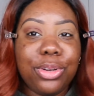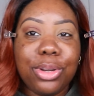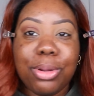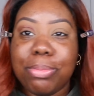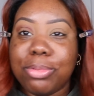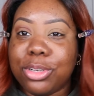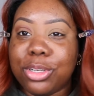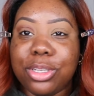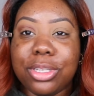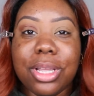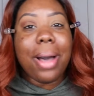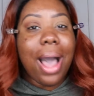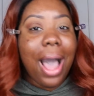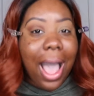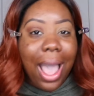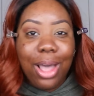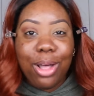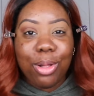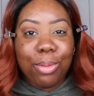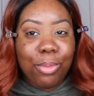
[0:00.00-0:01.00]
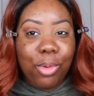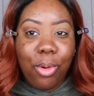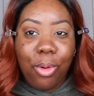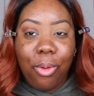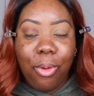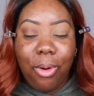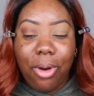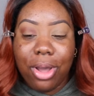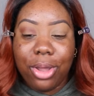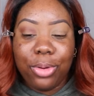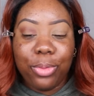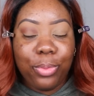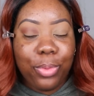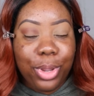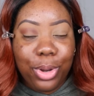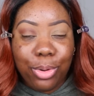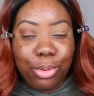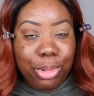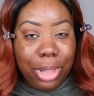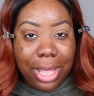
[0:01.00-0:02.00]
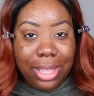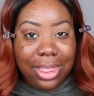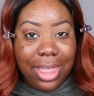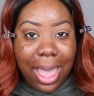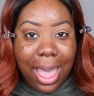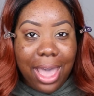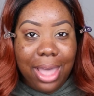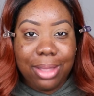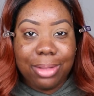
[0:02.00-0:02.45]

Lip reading: to just pile more on. We don't like that.